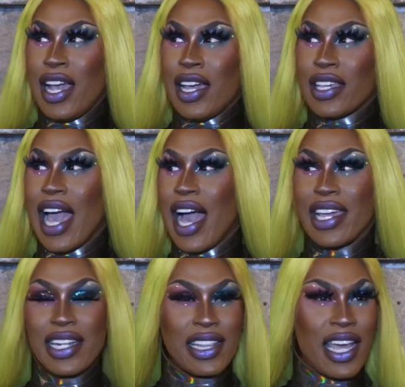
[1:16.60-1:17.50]
yeah, I
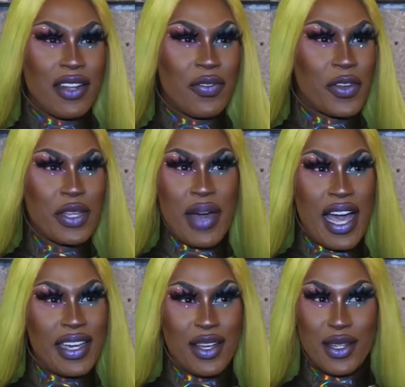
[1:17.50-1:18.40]
get a lot of free
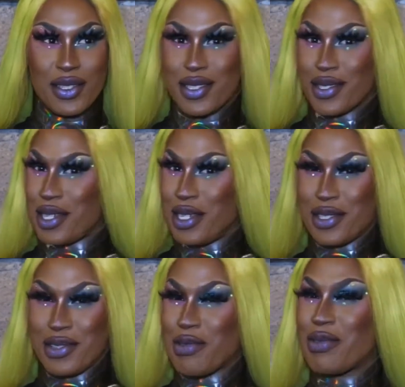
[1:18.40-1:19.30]
miles.
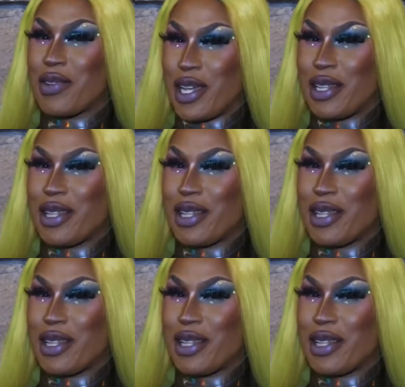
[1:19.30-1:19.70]
It's really,